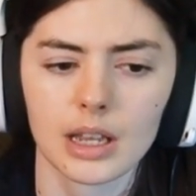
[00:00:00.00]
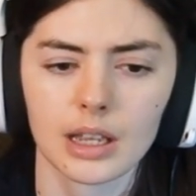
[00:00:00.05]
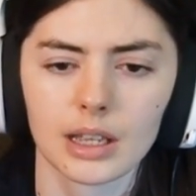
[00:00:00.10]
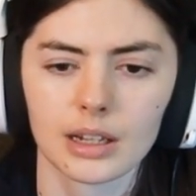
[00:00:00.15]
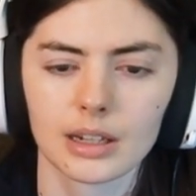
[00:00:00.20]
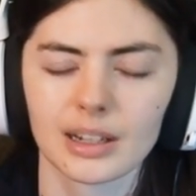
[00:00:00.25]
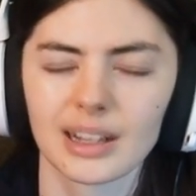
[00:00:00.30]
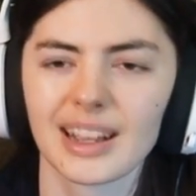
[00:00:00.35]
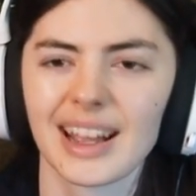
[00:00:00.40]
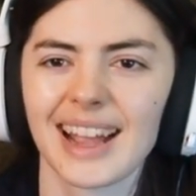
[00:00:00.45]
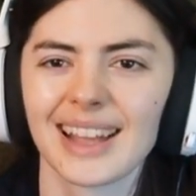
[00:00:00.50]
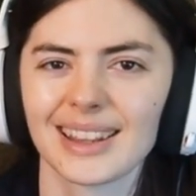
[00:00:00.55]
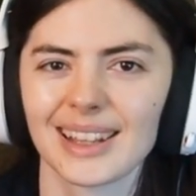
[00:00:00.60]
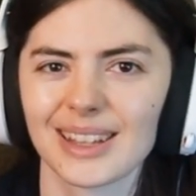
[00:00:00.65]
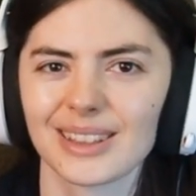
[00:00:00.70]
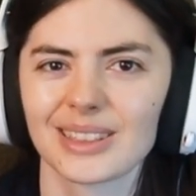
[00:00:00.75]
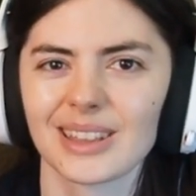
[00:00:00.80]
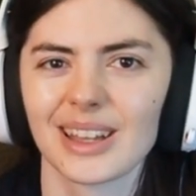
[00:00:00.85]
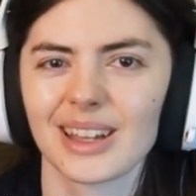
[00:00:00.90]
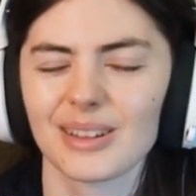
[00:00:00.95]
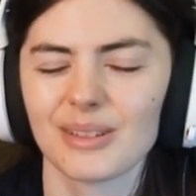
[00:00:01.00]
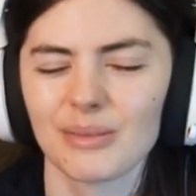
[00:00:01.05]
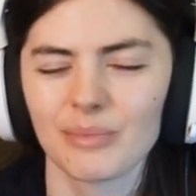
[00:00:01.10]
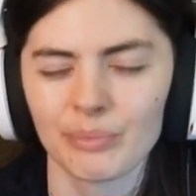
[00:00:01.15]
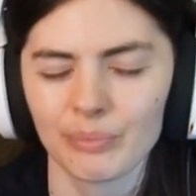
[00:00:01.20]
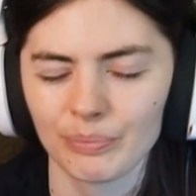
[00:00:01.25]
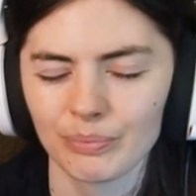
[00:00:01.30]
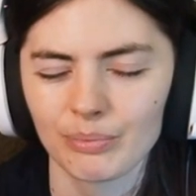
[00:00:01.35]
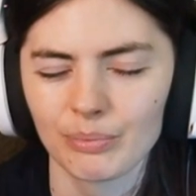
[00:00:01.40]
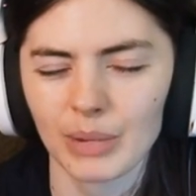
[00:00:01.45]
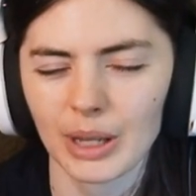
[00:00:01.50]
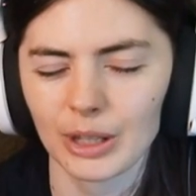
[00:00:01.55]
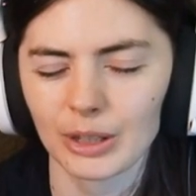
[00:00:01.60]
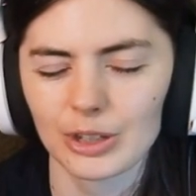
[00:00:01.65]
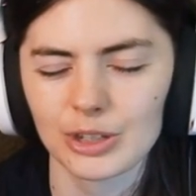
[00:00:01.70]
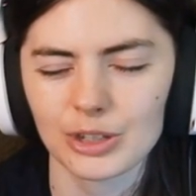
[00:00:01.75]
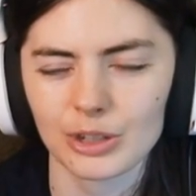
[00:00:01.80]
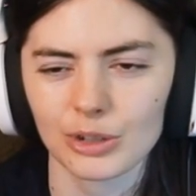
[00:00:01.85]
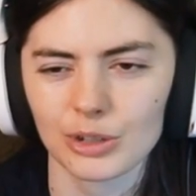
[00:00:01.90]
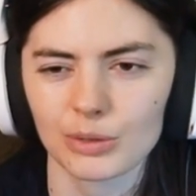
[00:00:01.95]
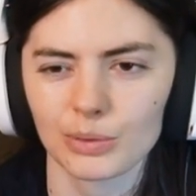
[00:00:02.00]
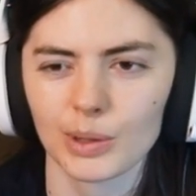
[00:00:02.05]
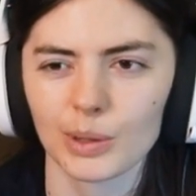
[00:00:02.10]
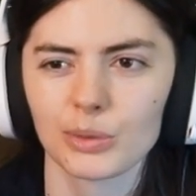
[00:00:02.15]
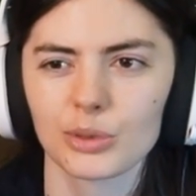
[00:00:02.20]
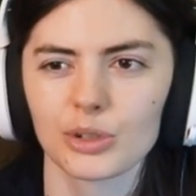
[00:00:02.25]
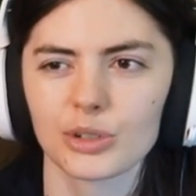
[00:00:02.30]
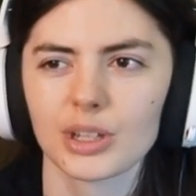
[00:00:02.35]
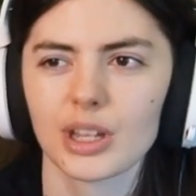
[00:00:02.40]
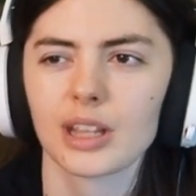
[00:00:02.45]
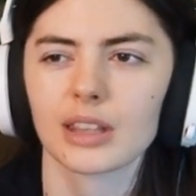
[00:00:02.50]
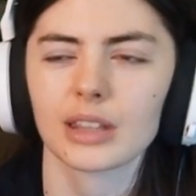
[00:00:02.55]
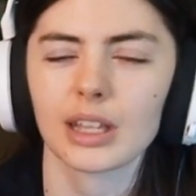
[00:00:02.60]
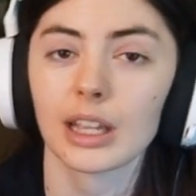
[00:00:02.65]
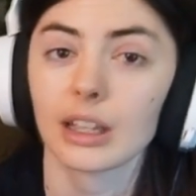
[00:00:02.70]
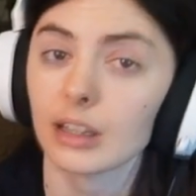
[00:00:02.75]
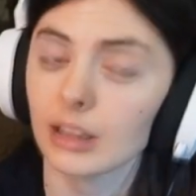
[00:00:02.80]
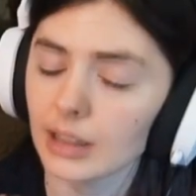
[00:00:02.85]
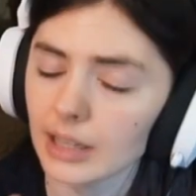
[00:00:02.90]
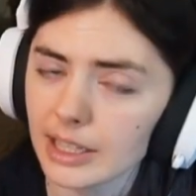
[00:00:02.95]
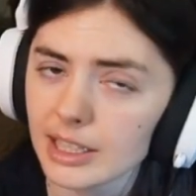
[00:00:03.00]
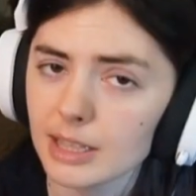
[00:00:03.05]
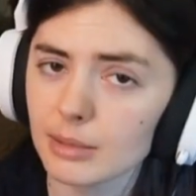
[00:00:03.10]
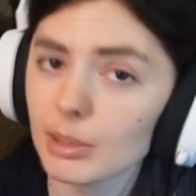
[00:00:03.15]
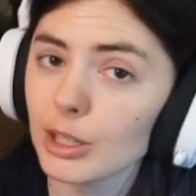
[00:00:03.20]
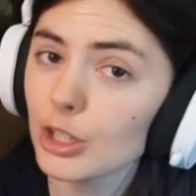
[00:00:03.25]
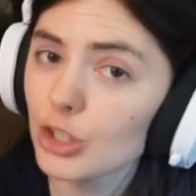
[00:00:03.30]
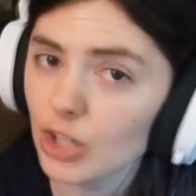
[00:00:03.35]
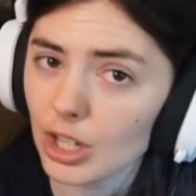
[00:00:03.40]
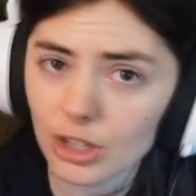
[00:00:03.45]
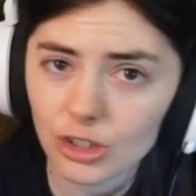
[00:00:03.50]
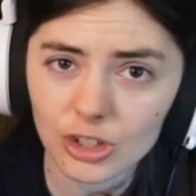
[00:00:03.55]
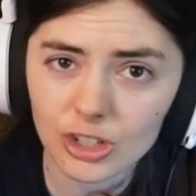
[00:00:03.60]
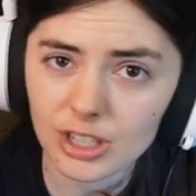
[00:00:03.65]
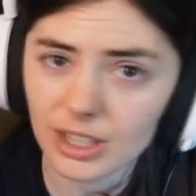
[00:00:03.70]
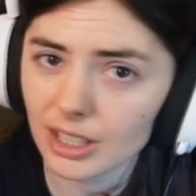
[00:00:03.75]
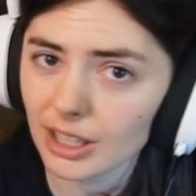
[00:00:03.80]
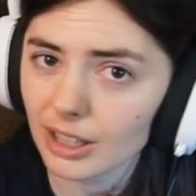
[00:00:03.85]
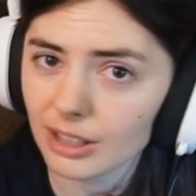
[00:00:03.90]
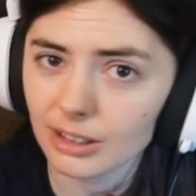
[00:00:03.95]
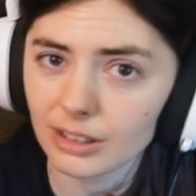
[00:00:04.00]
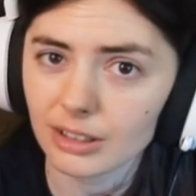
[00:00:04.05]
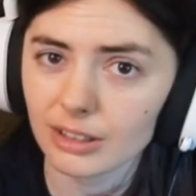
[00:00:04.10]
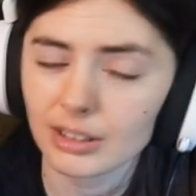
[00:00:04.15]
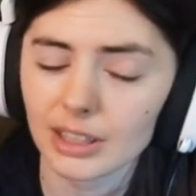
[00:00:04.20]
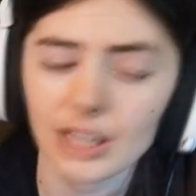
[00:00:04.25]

And I like that Bale's so sweet with her saying, like, let's make changes together.